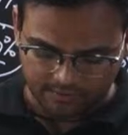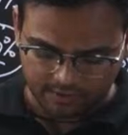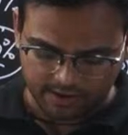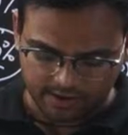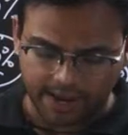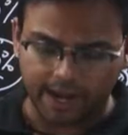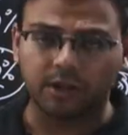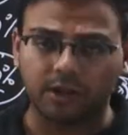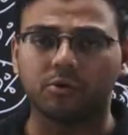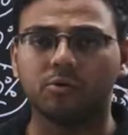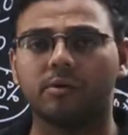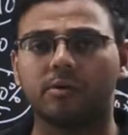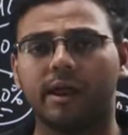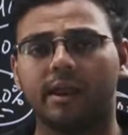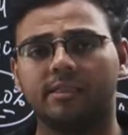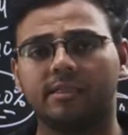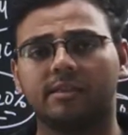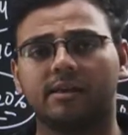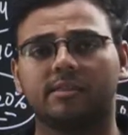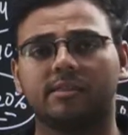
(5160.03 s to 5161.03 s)
would like to
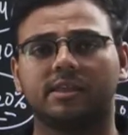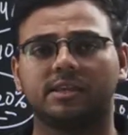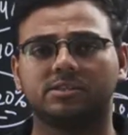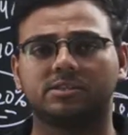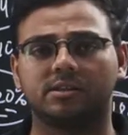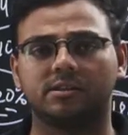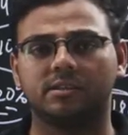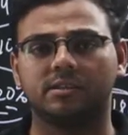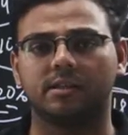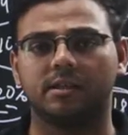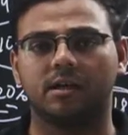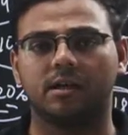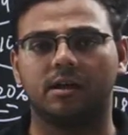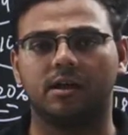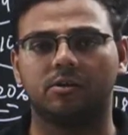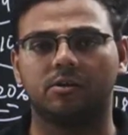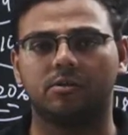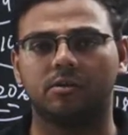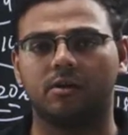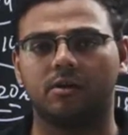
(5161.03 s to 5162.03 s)
end the session
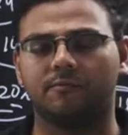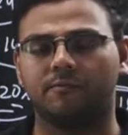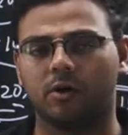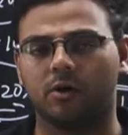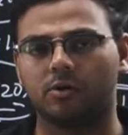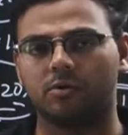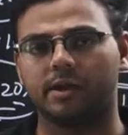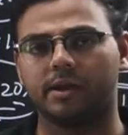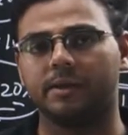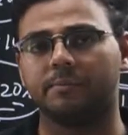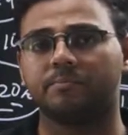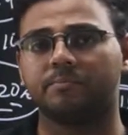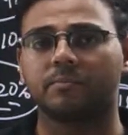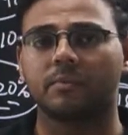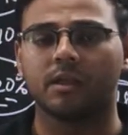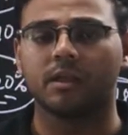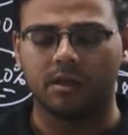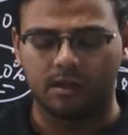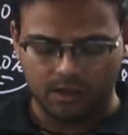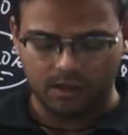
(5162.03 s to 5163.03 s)
for today.
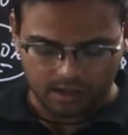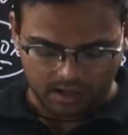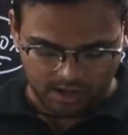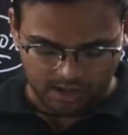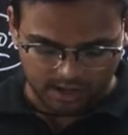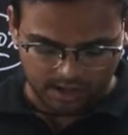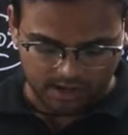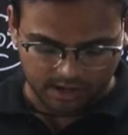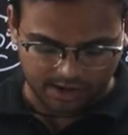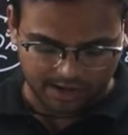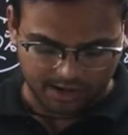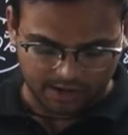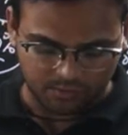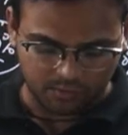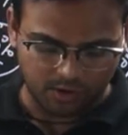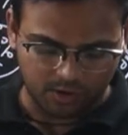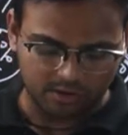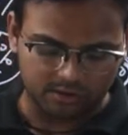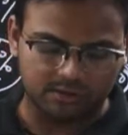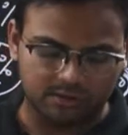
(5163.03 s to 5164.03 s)
It
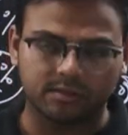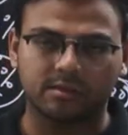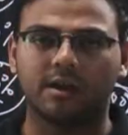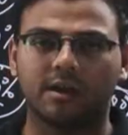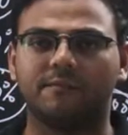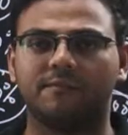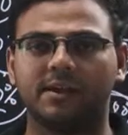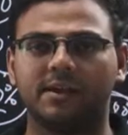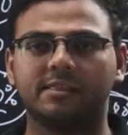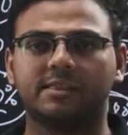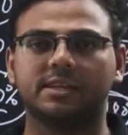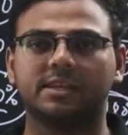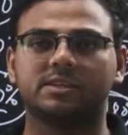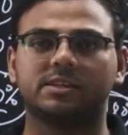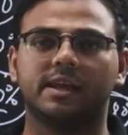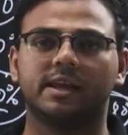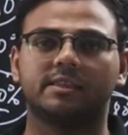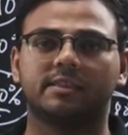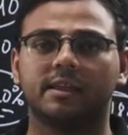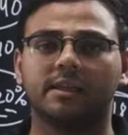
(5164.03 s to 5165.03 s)
was a fun
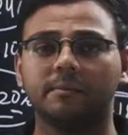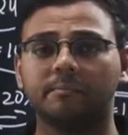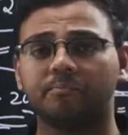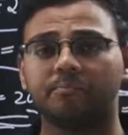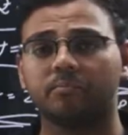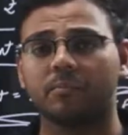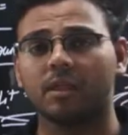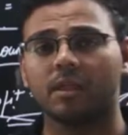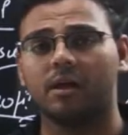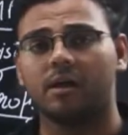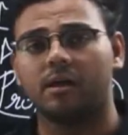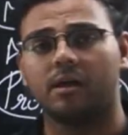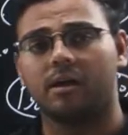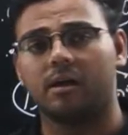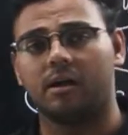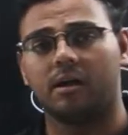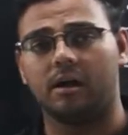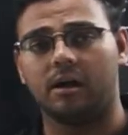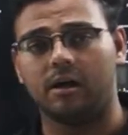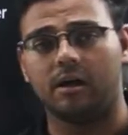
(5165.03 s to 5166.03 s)
session, I think.
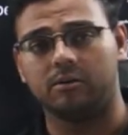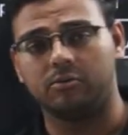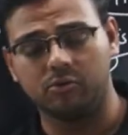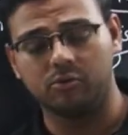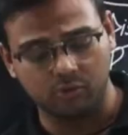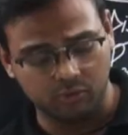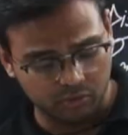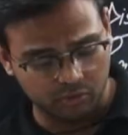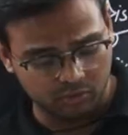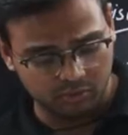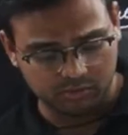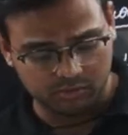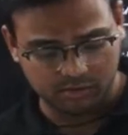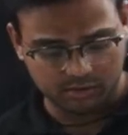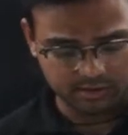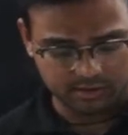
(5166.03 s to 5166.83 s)
Do